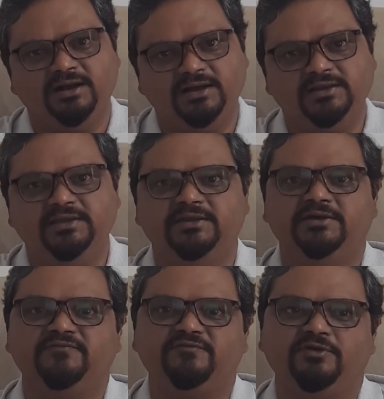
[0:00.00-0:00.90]
early
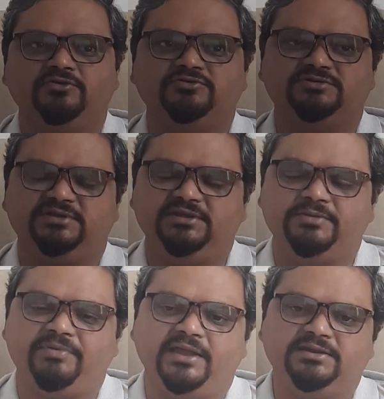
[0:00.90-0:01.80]
enough not to see
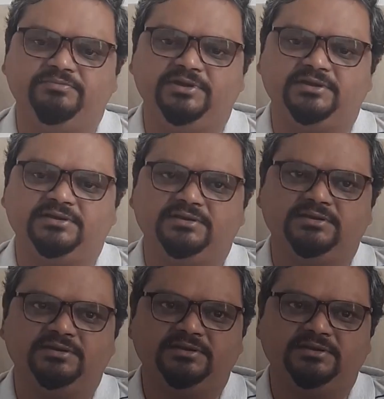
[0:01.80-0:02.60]
the pandemic.